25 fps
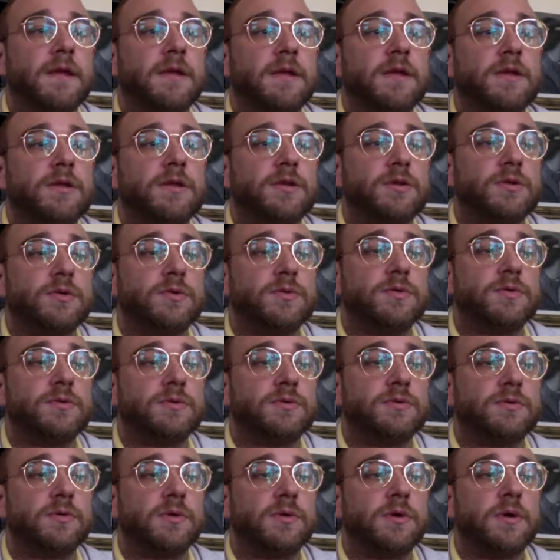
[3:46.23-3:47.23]

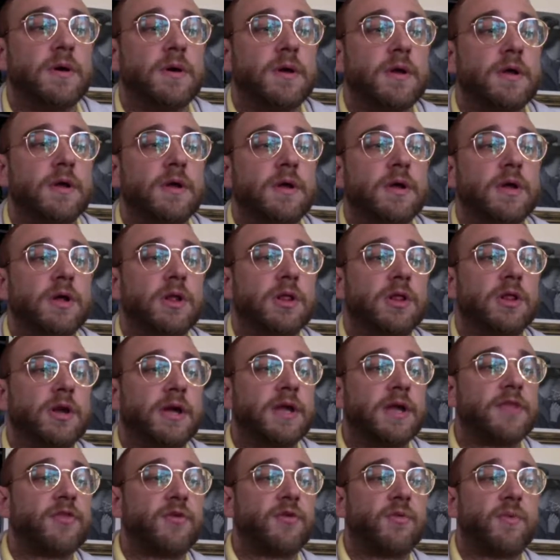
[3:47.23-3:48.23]
you
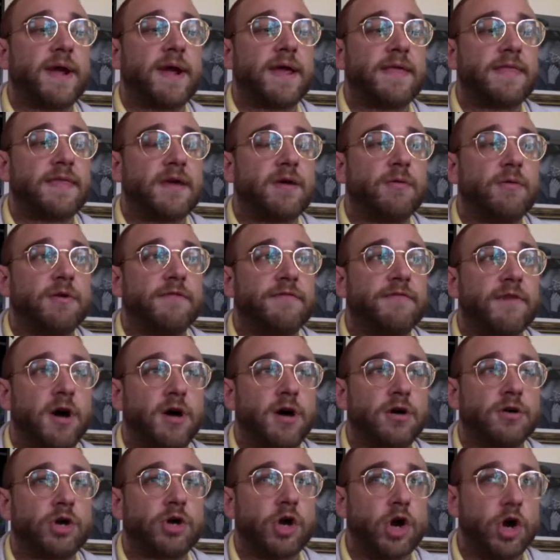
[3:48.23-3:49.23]
look at the way that we've
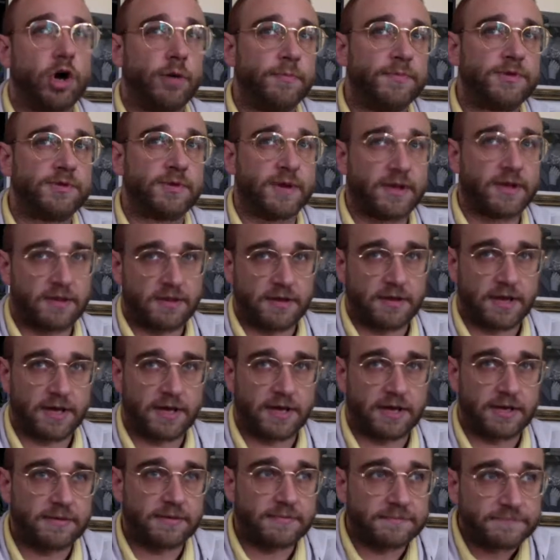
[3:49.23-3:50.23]
all coped with
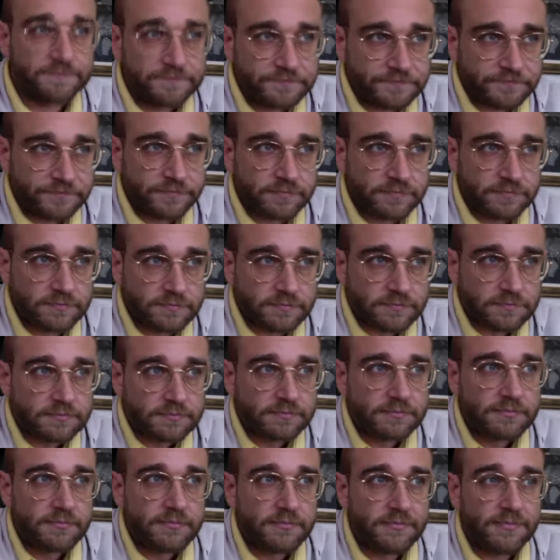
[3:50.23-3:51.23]
that,
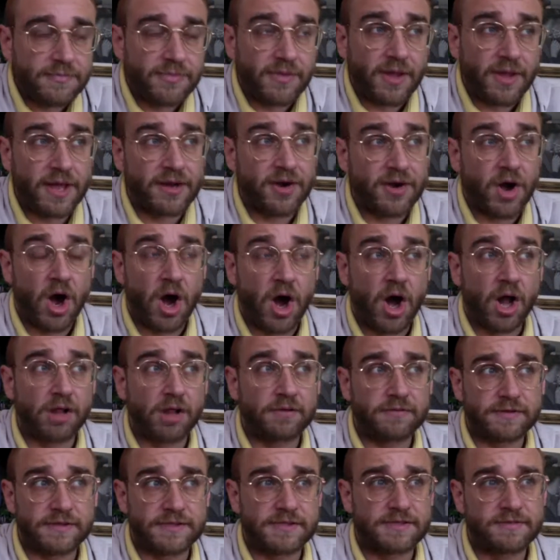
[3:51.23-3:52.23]
and all
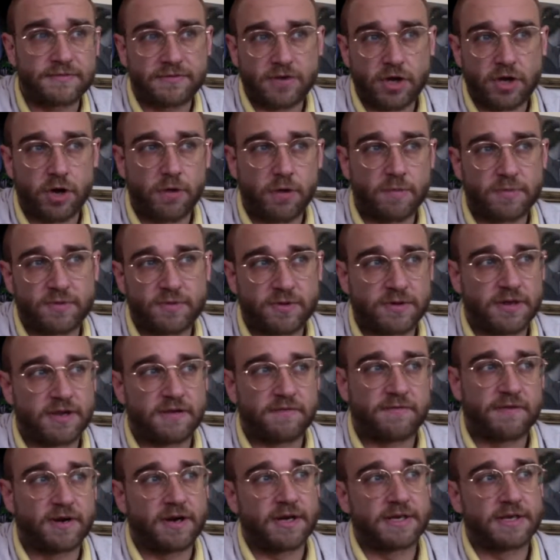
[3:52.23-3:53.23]
of us have coped with
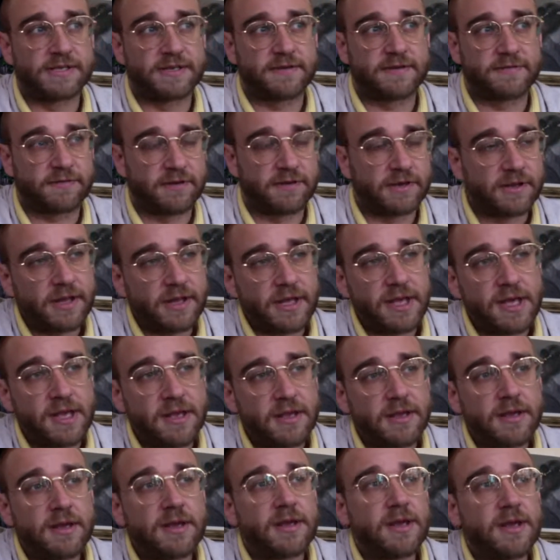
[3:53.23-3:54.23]
it very
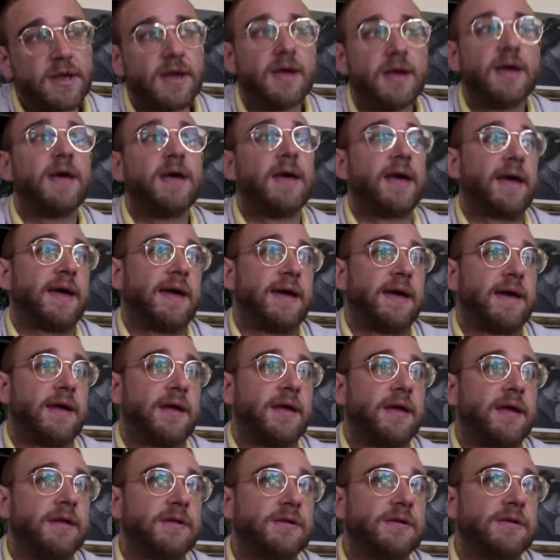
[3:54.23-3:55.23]
differently,
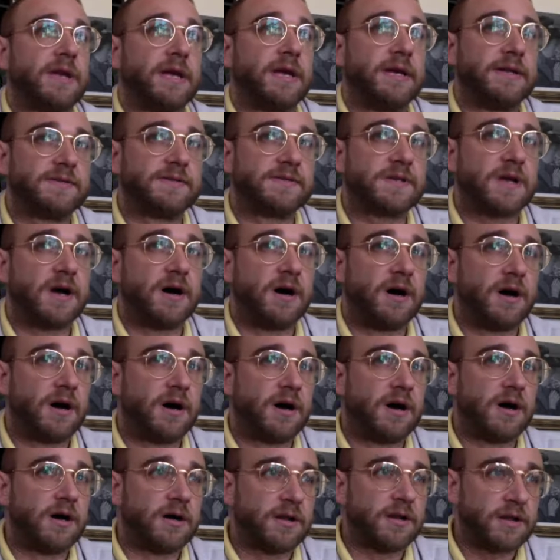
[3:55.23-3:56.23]
and it's
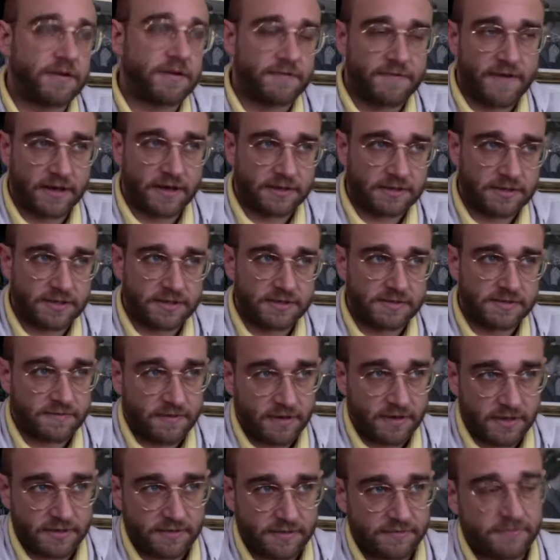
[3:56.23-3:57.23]
all affected us
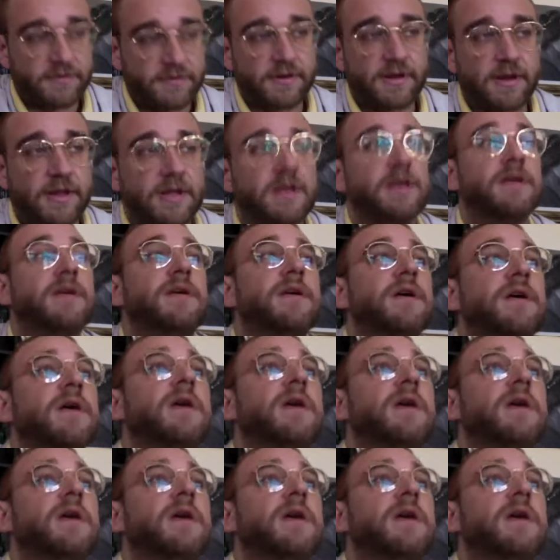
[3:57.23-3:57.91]
very differently,